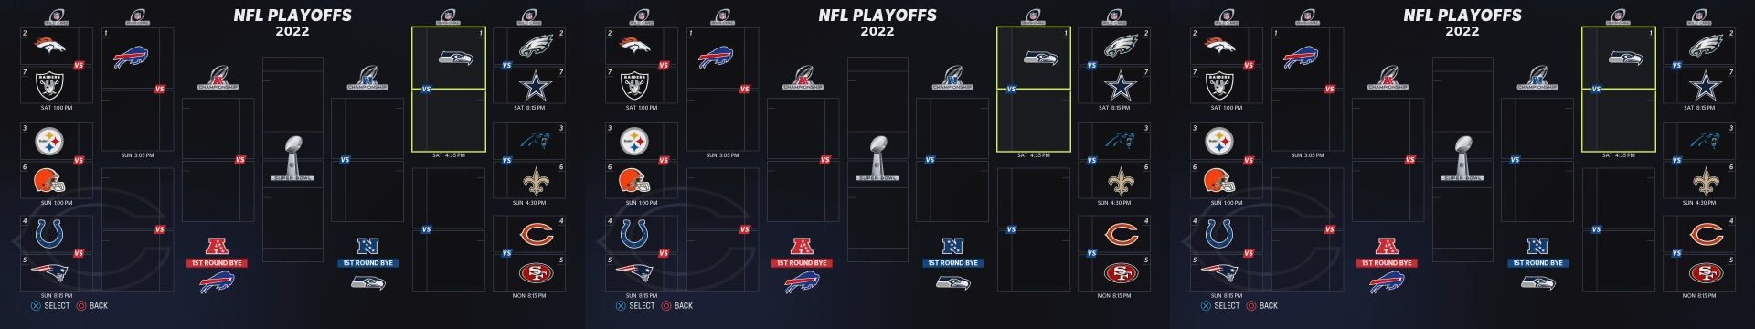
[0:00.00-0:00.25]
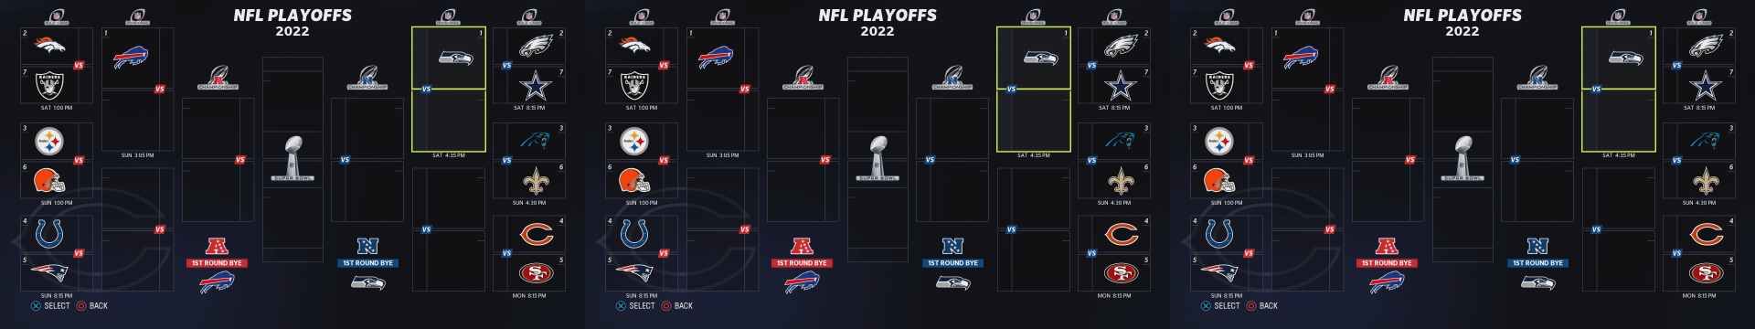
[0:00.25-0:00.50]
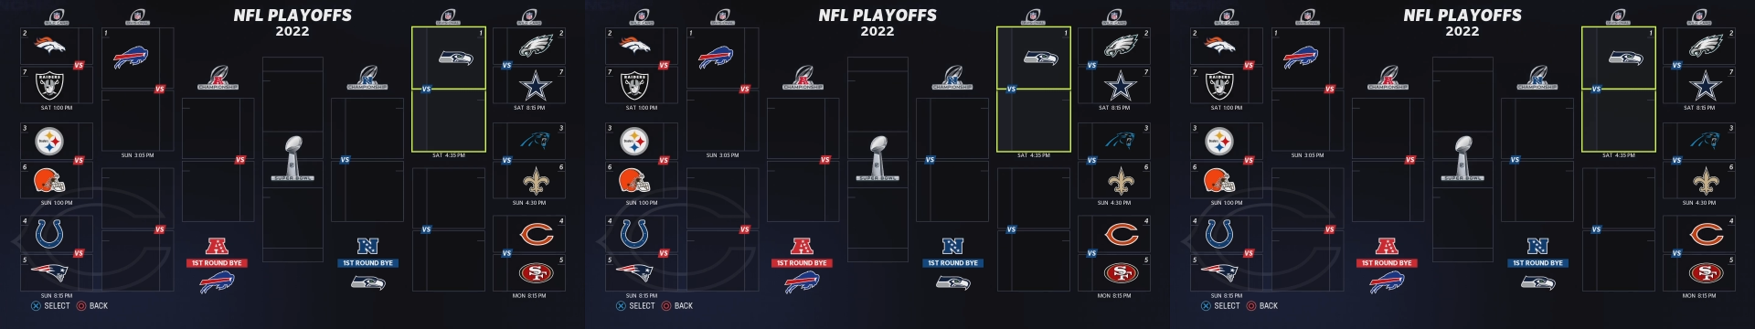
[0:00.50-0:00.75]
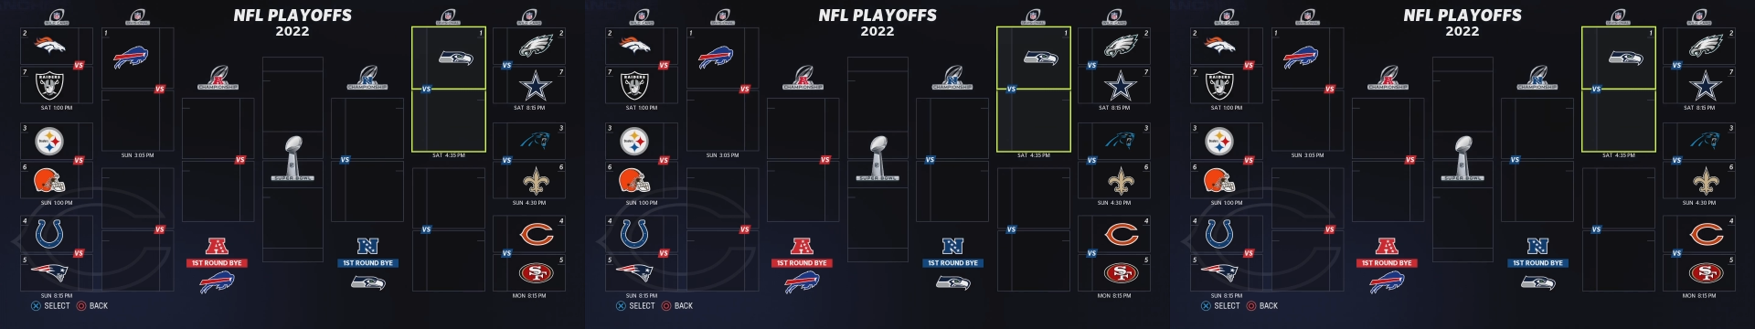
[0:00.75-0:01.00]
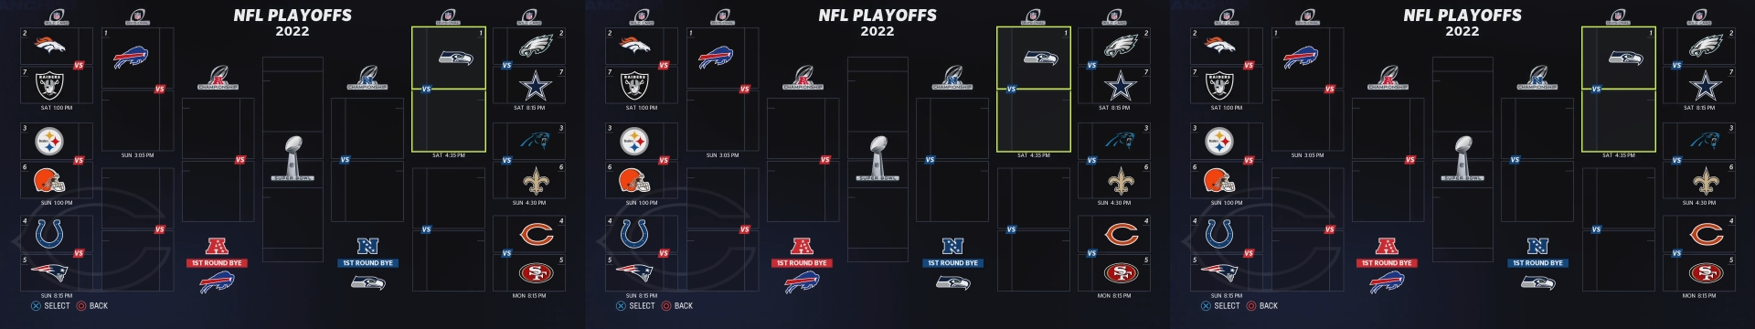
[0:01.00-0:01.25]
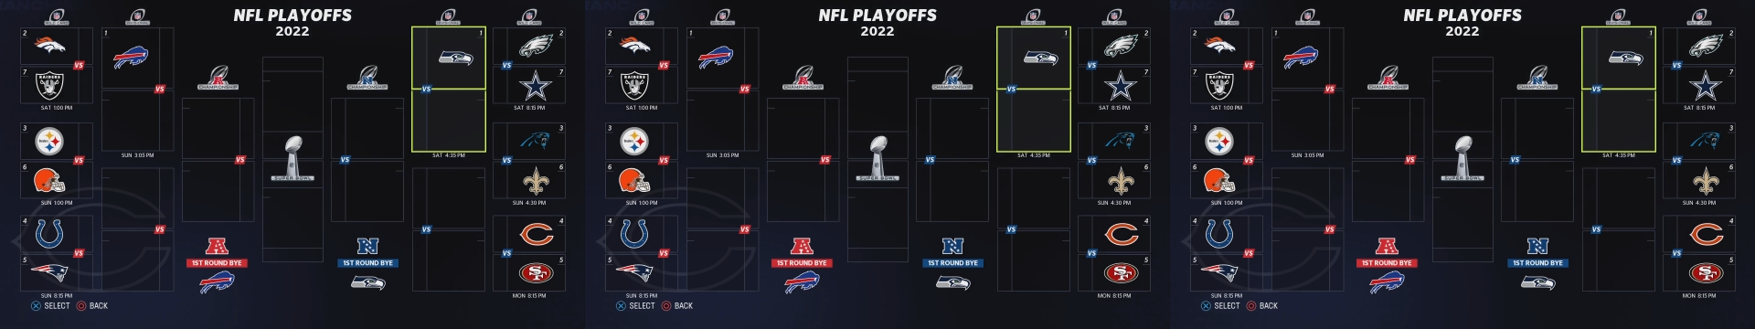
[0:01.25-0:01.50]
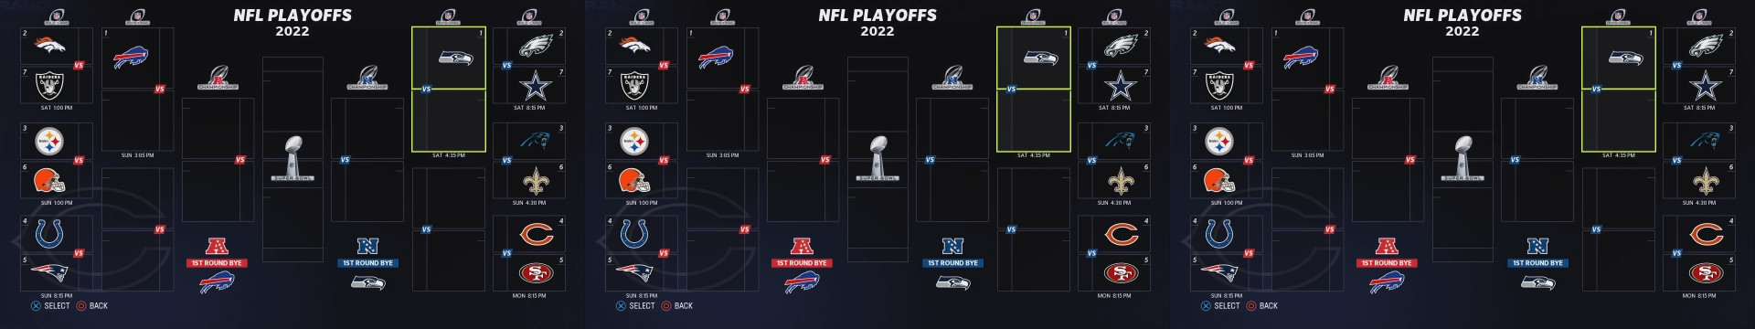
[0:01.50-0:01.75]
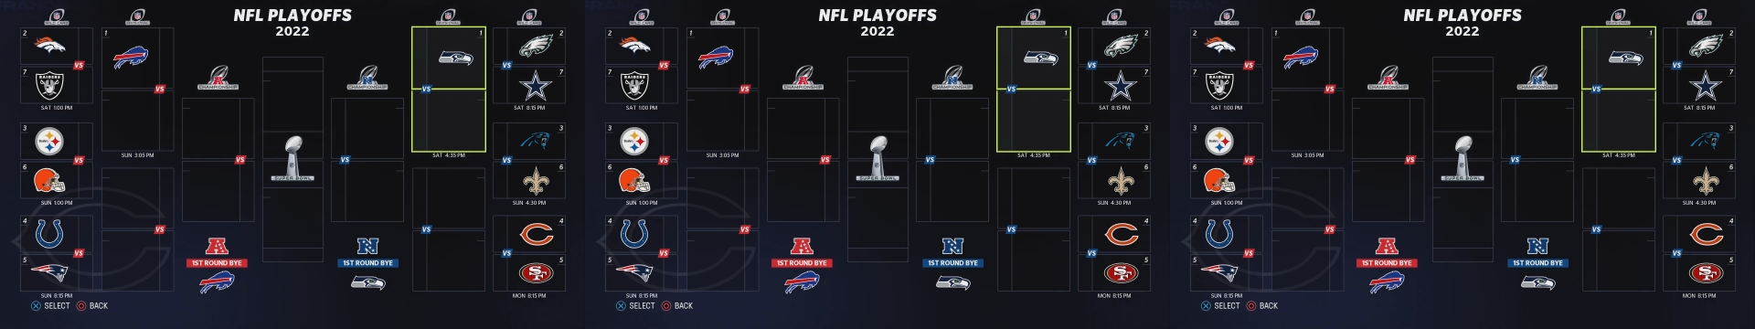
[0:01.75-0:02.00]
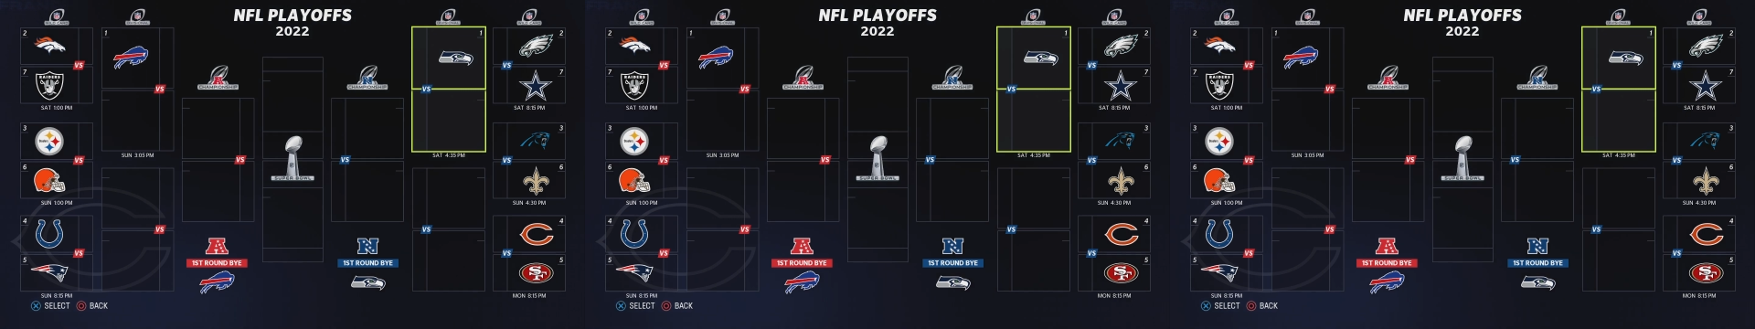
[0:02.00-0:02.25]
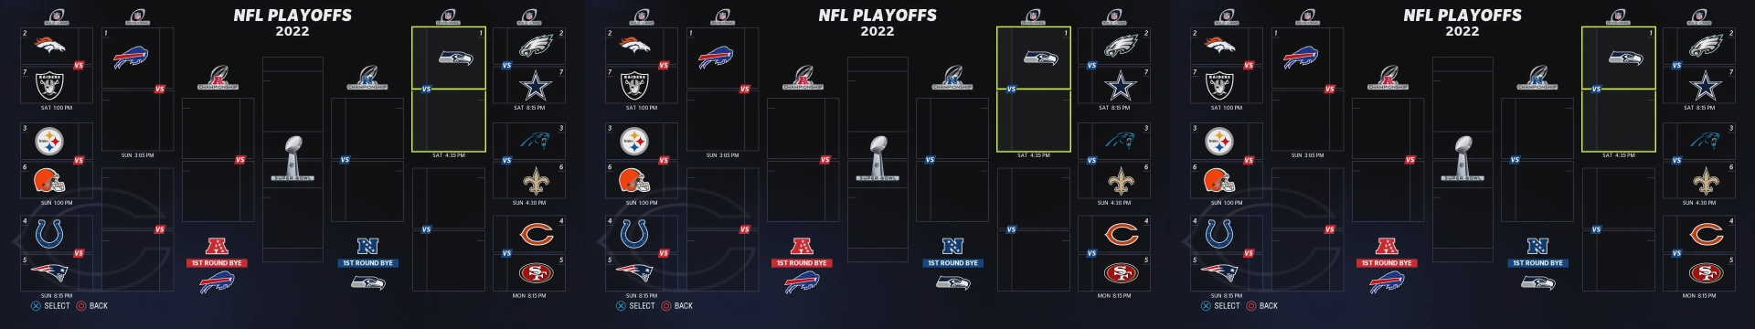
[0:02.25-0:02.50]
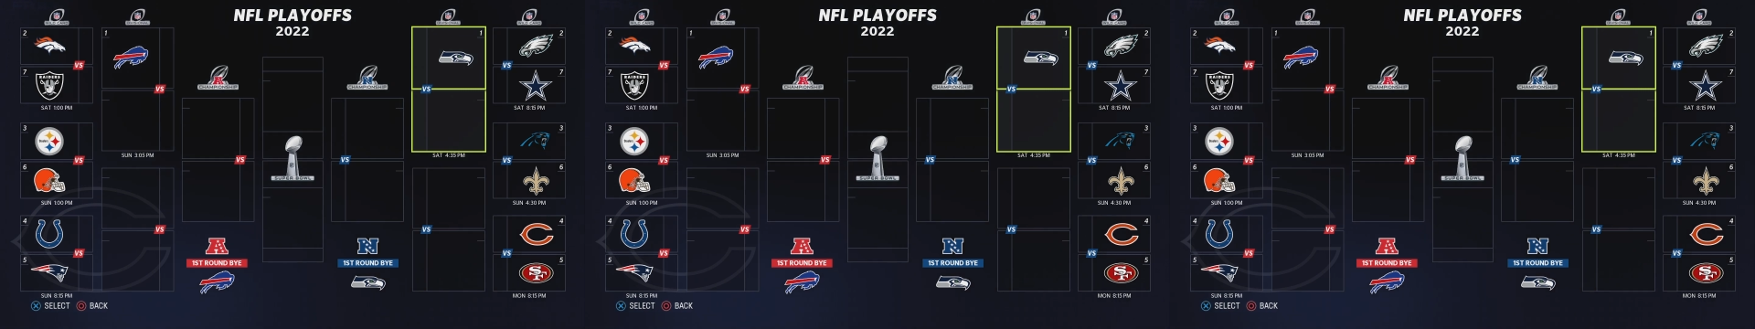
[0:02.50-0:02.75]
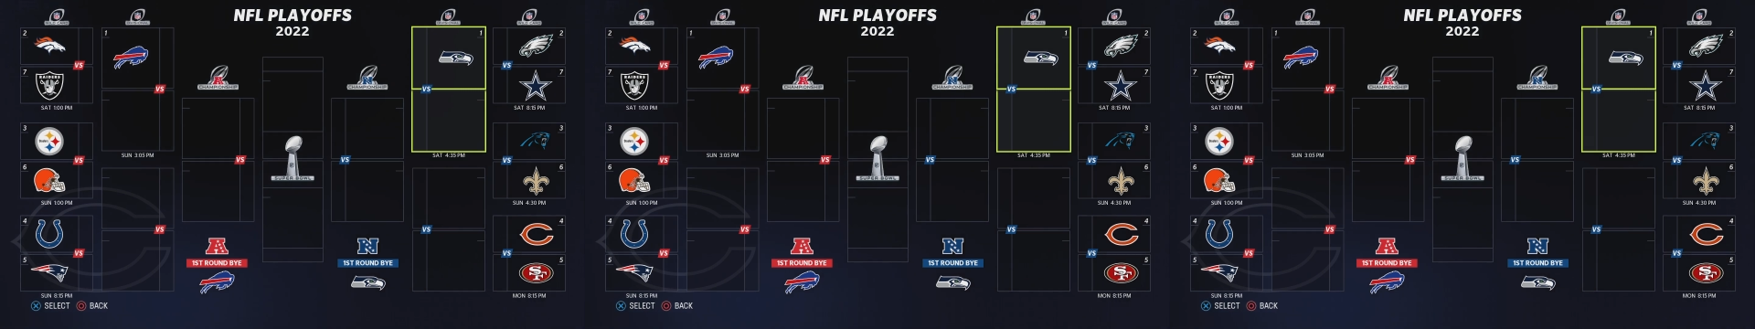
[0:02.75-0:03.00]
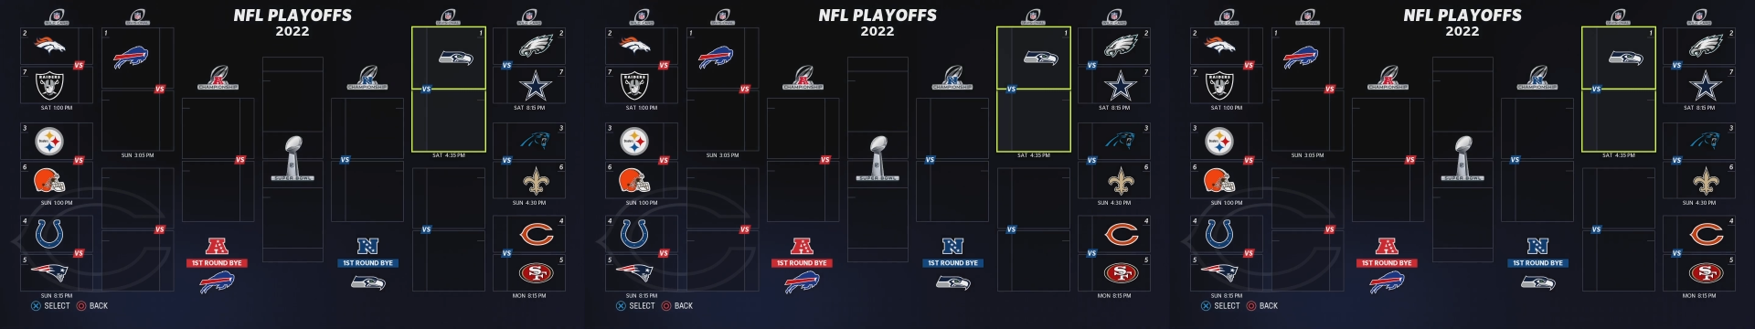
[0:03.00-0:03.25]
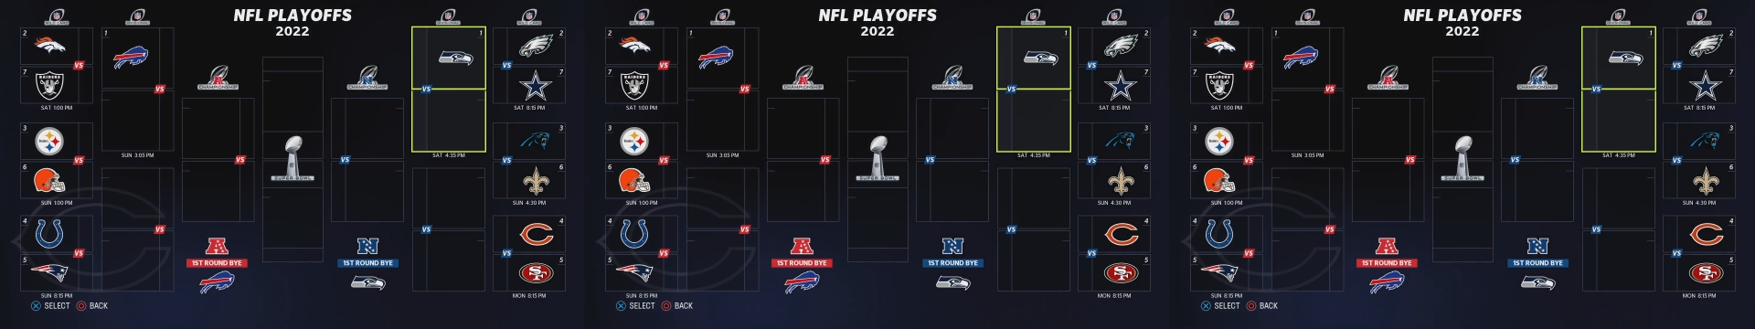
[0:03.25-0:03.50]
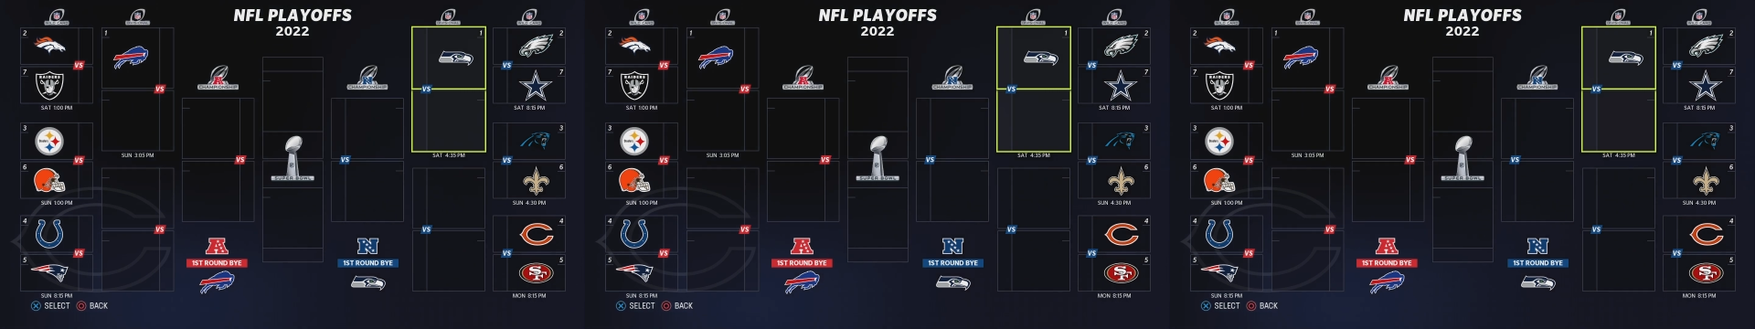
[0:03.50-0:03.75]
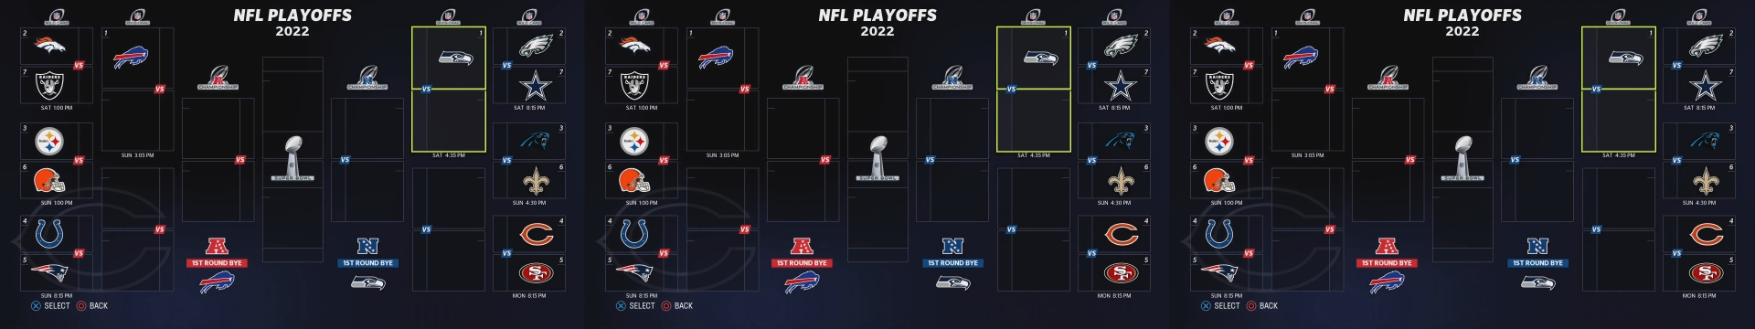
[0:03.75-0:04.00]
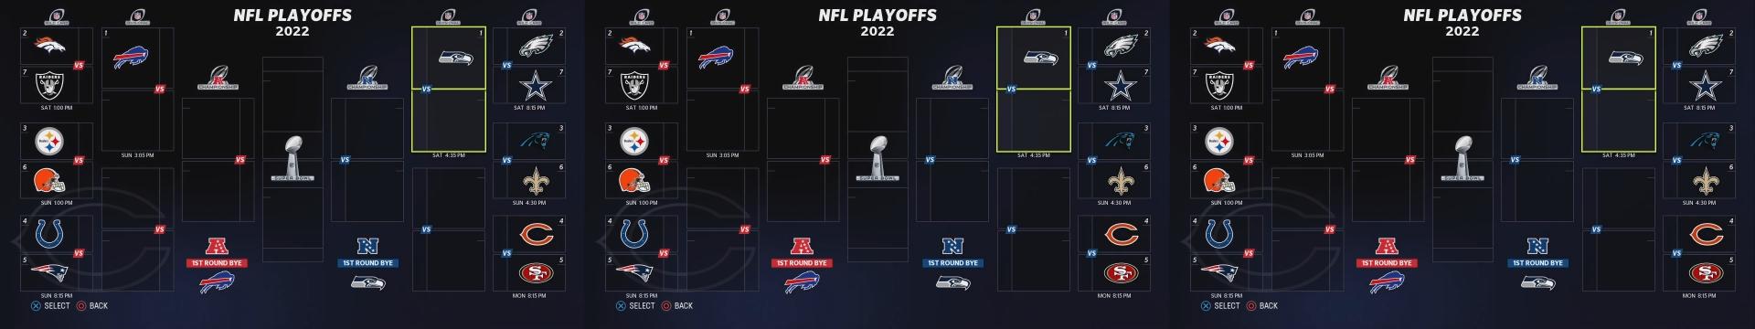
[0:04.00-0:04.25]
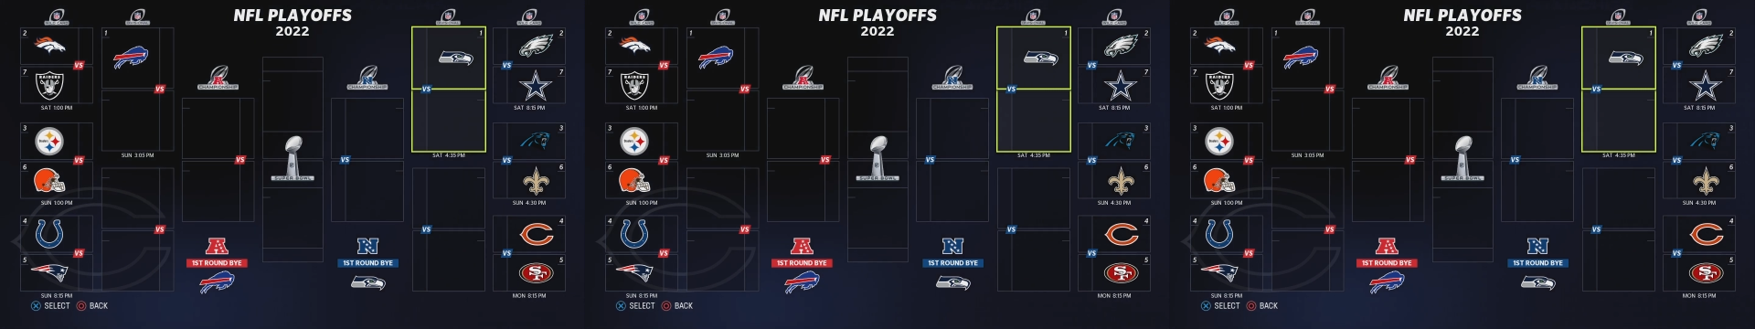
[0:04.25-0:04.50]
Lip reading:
Nobody's mouth can be seen.